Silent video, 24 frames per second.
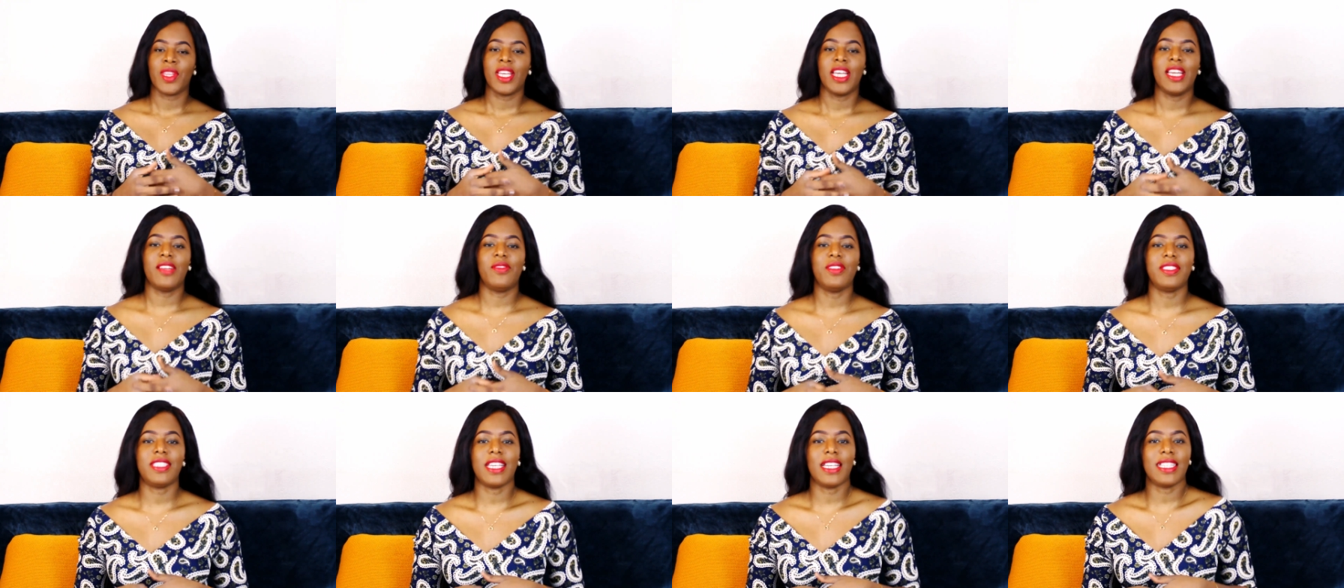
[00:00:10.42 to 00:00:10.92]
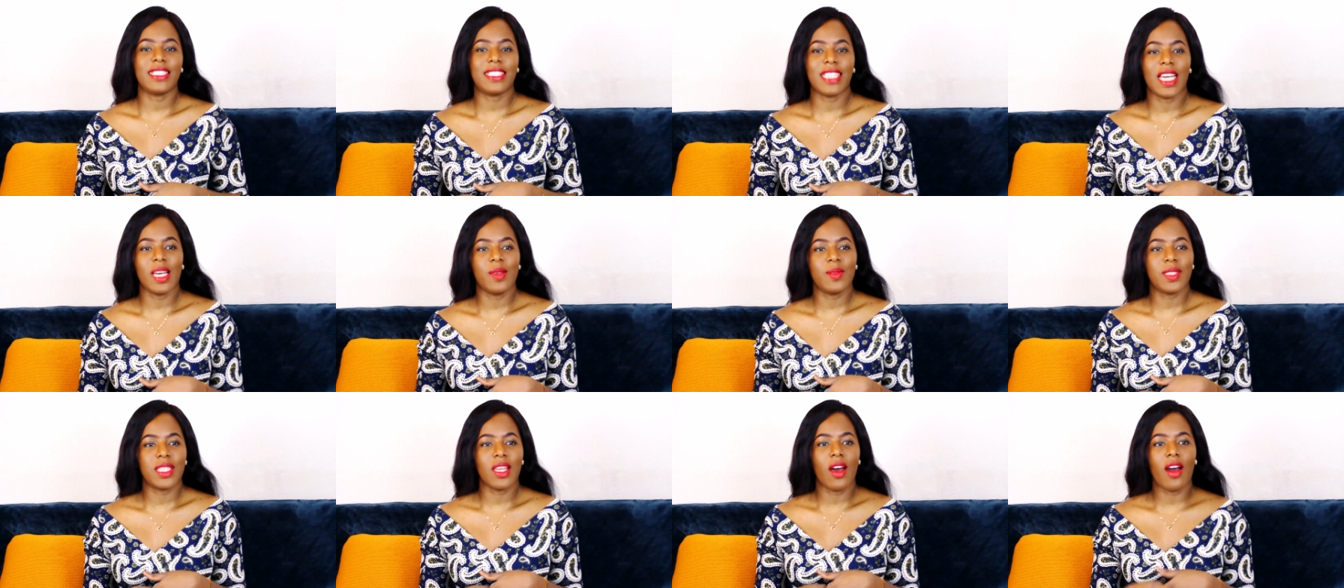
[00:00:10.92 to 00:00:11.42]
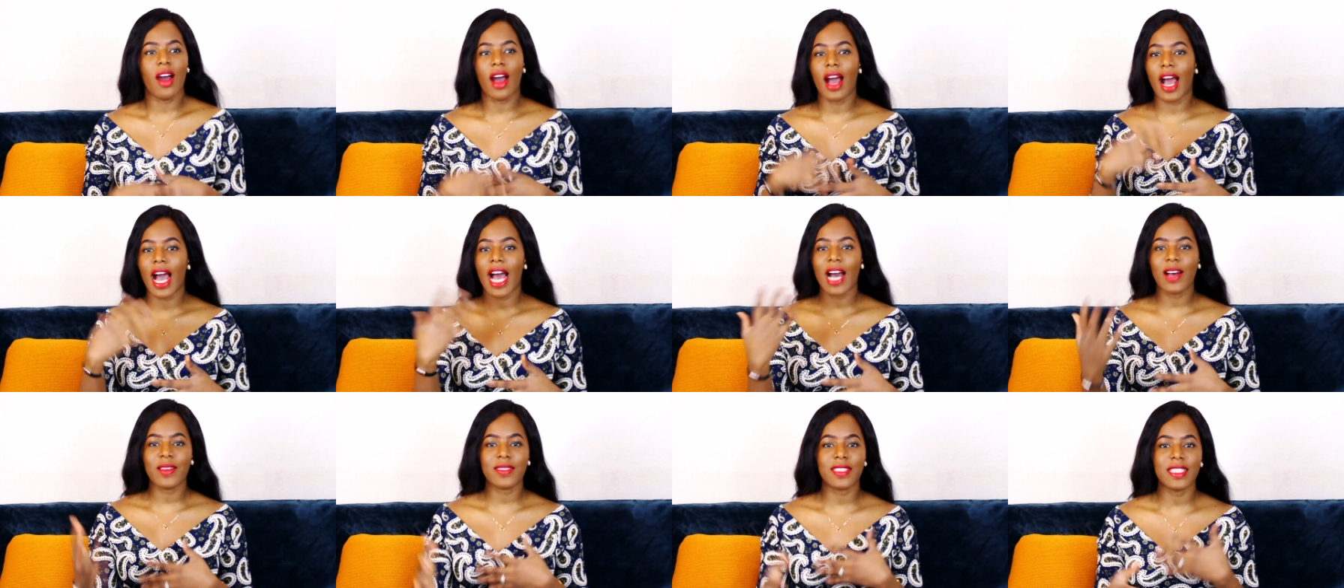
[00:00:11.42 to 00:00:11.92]
In recent times now, our
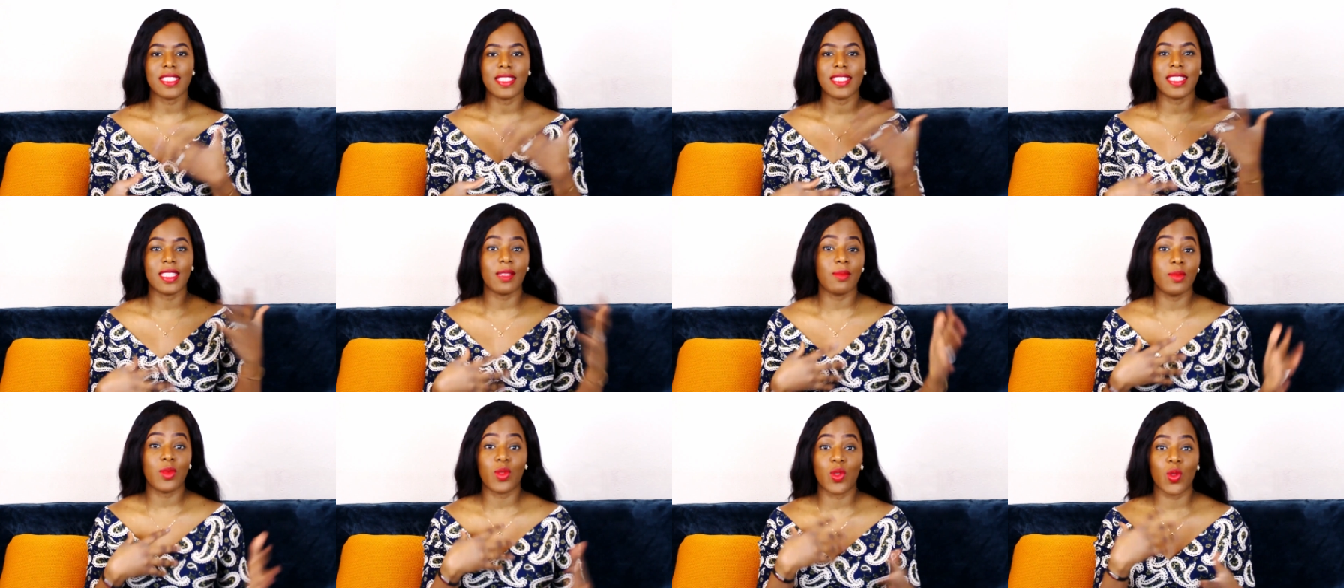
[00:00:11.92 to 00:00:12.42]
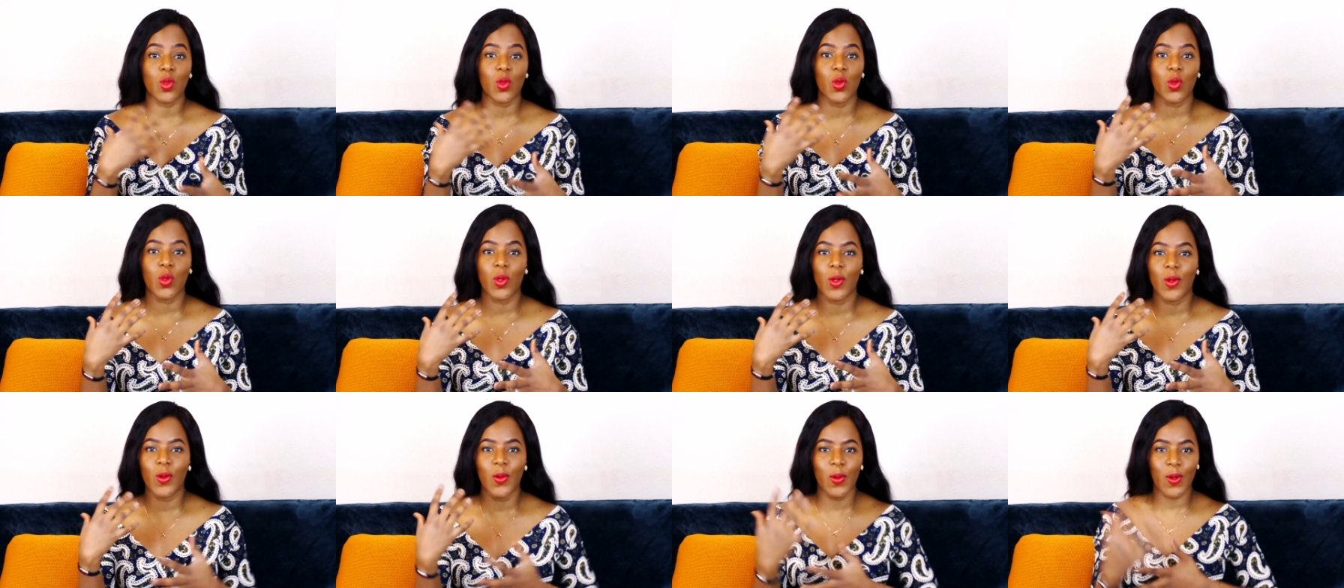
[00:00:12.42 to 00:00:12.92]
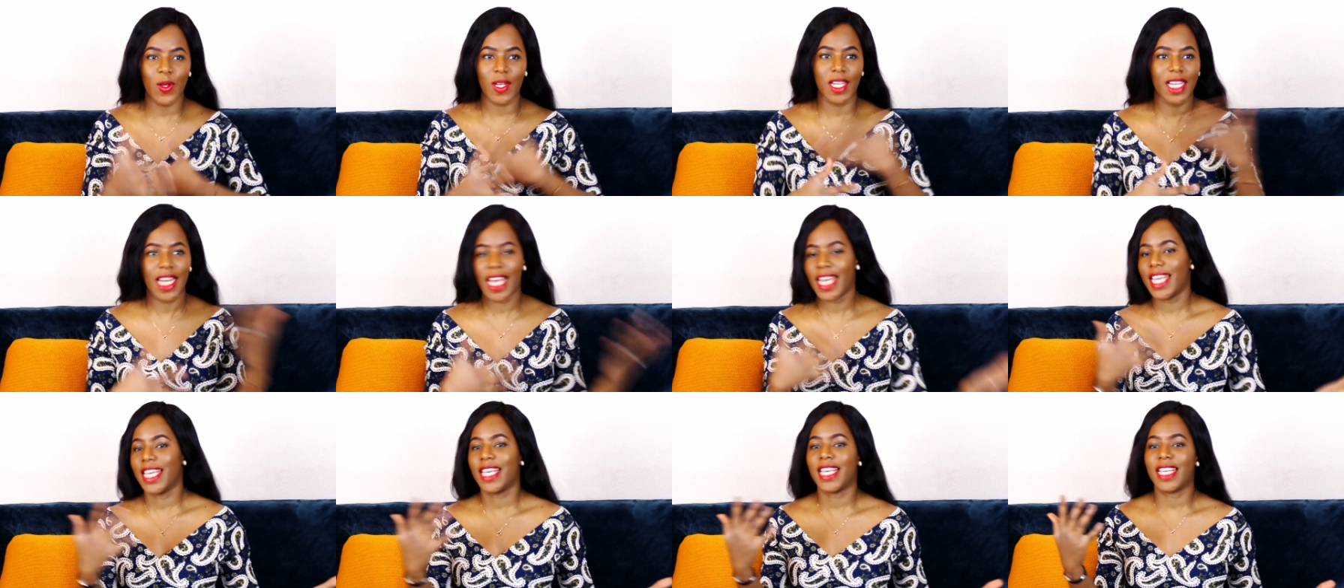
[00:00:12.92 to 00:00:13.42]
houses seem to look
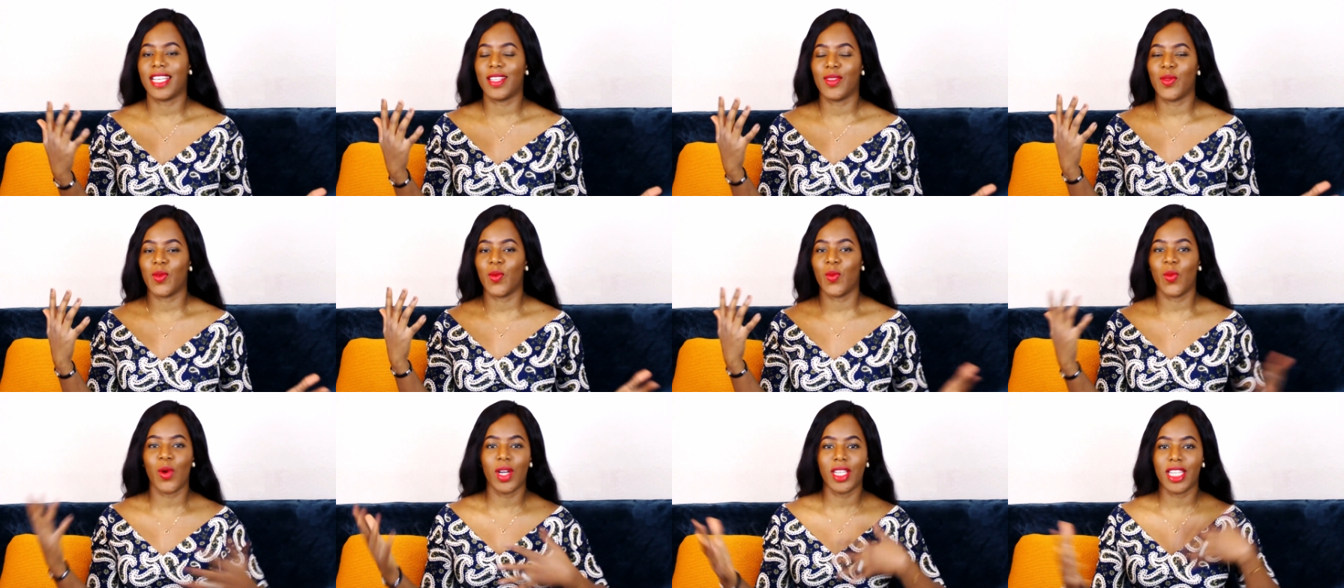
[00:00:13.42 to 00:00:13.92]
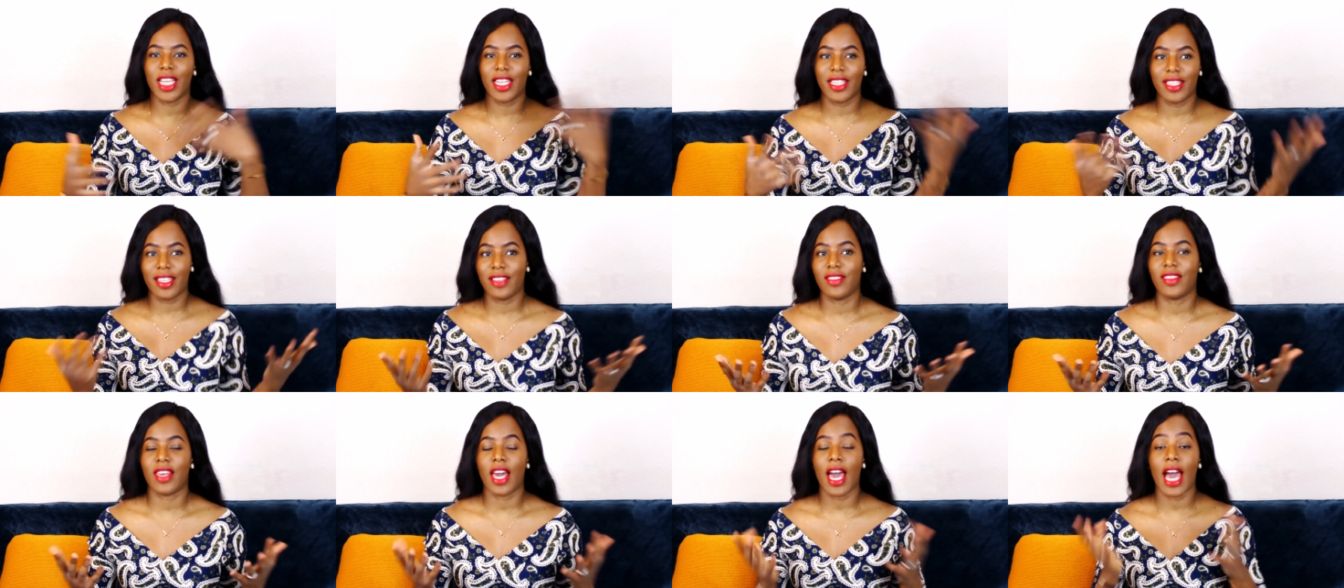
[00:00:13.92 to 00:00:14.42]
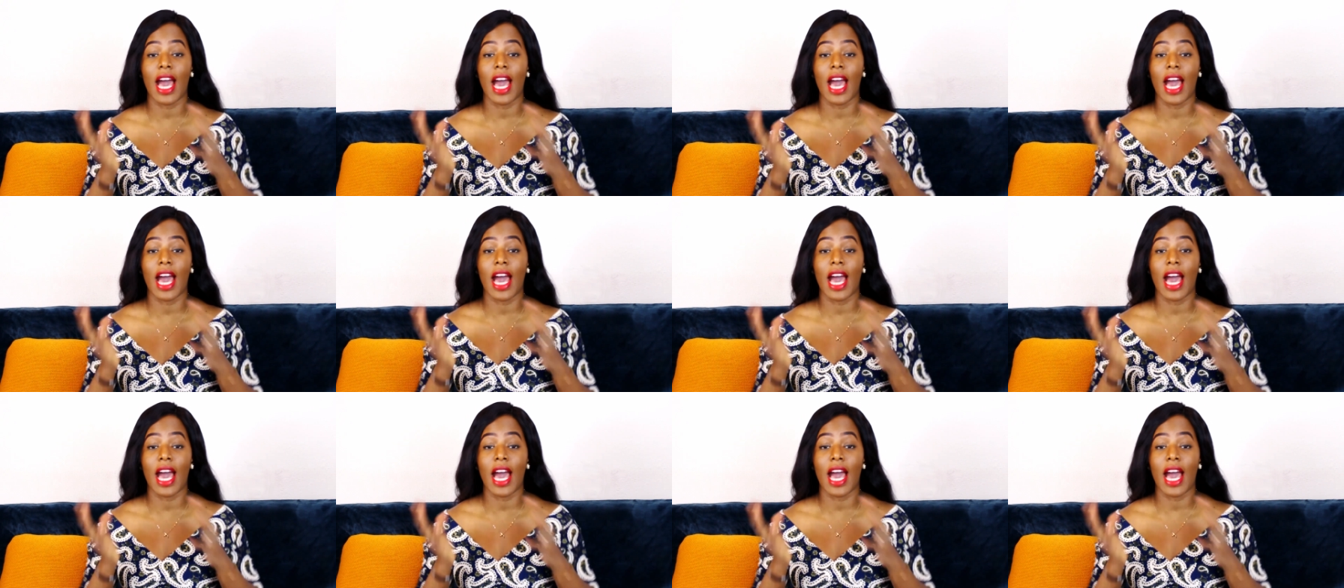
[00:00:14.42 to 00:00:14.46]
like one another.